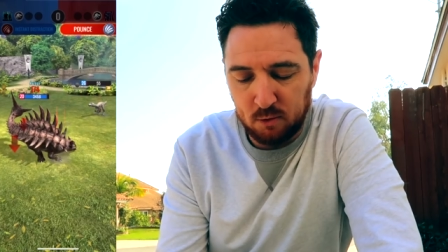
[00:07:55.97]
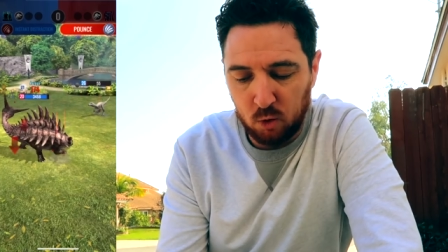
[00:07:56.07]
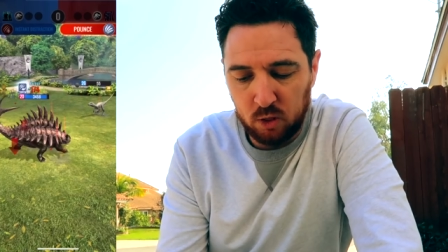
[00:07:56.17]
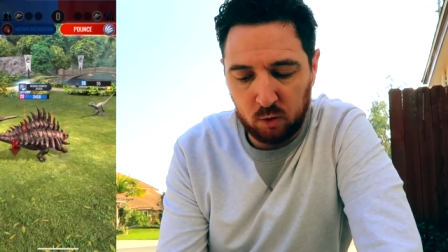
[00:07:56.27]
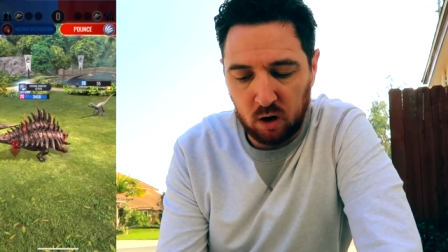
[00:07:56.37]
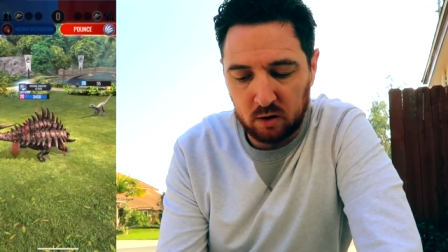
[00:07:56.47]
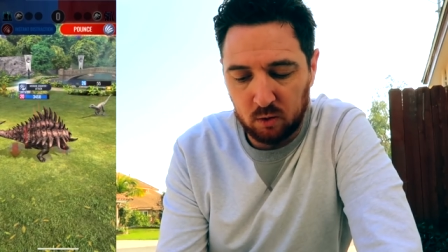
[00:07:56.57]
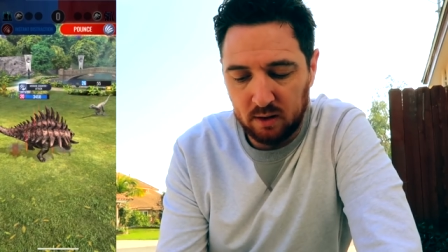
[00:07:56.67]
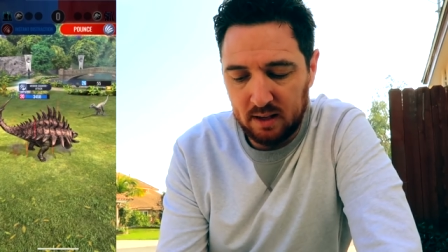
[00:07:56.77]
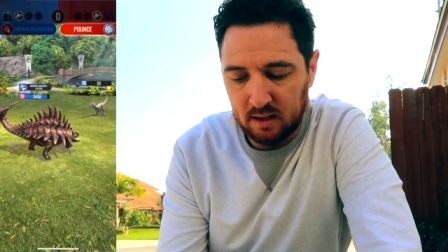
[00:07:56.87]
full
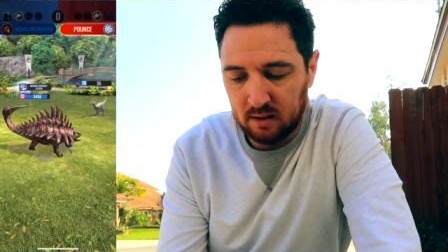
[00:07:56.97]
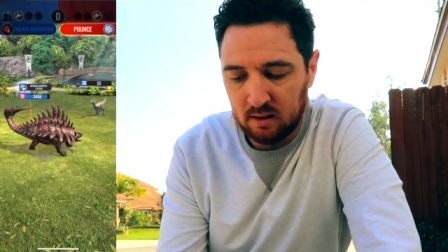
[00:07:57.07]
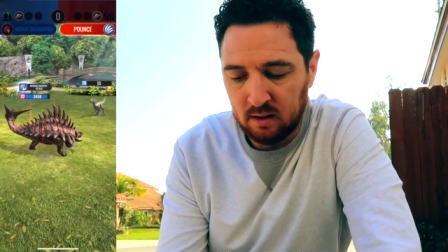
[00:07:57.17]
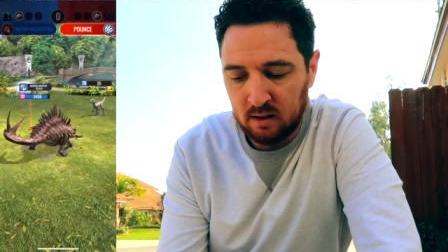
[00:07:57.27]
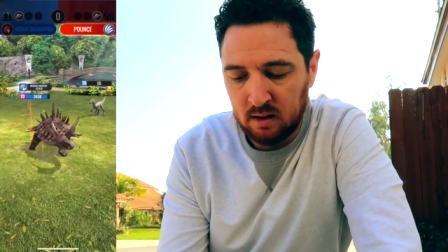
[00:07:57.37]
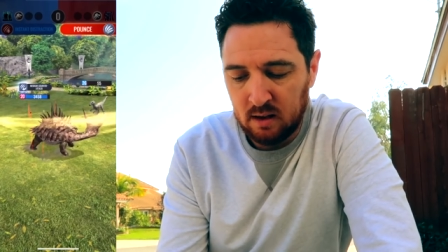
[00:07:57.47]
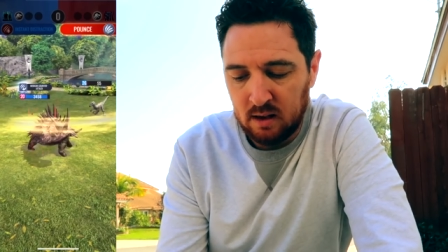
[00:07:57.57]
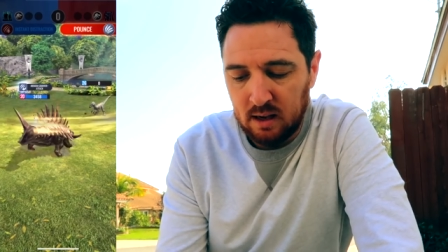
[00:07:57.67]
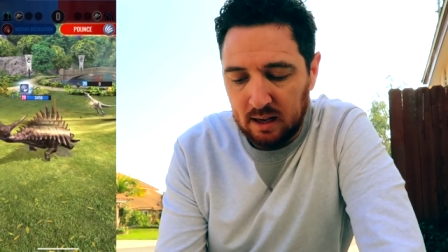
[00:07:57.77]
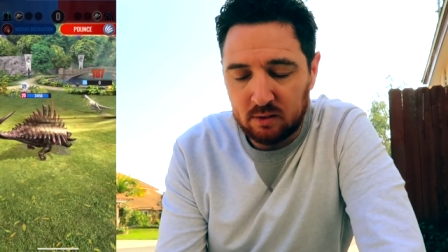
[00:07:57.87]
throttle hit.
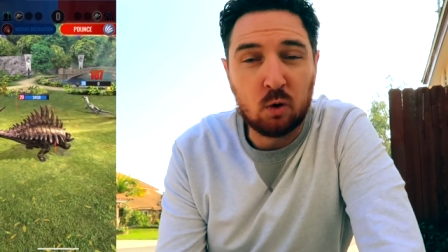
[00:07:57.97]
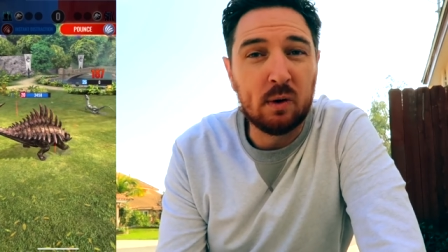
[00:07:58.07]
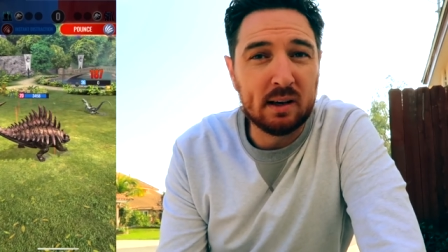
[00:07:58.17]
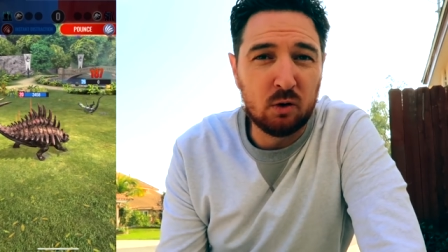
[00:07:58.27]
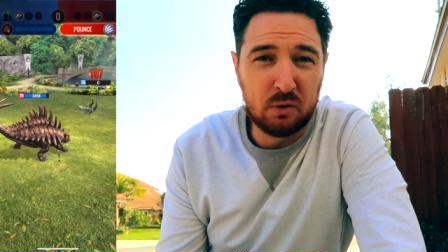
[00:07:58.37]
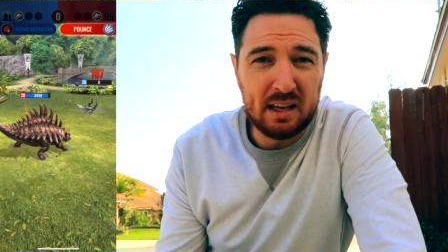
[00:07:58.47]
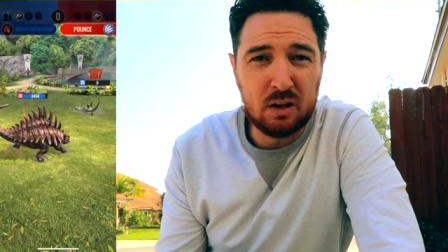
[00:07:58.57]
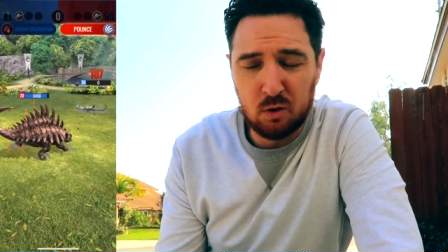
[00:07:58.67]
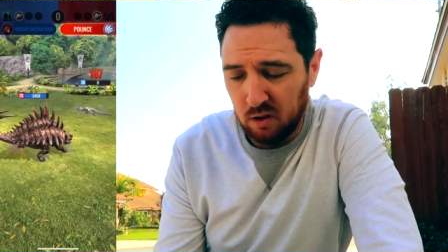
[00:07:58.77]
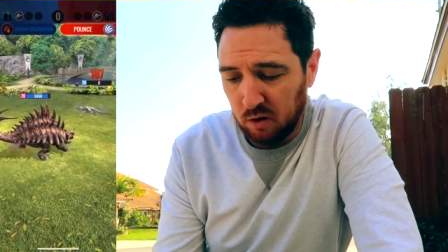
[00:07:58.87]
It's going to
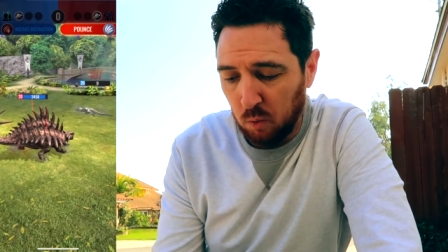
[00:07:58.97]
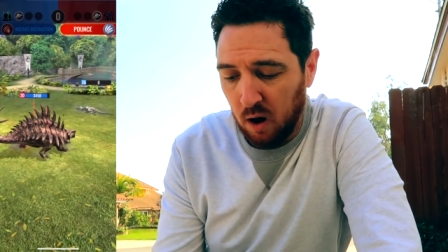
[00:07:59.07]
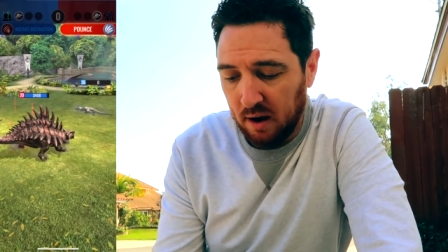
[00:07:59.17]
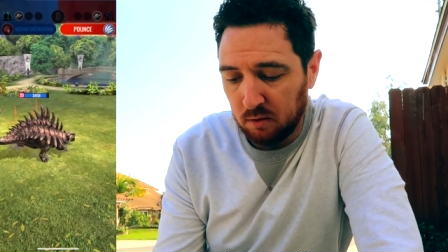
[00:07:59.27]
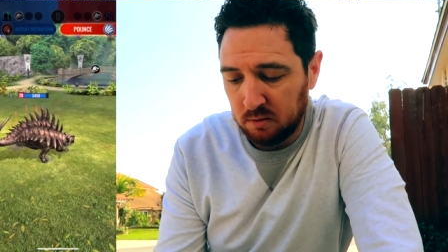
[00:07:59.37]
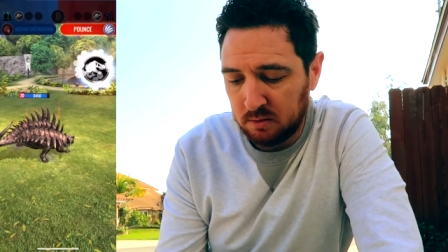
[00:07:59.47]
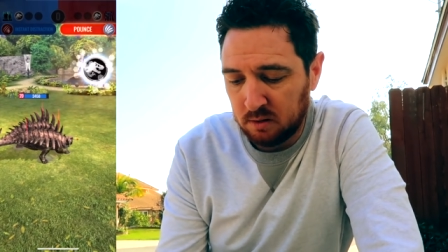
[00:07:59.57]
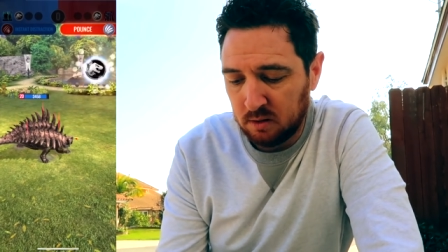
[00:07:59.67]
take you a little while.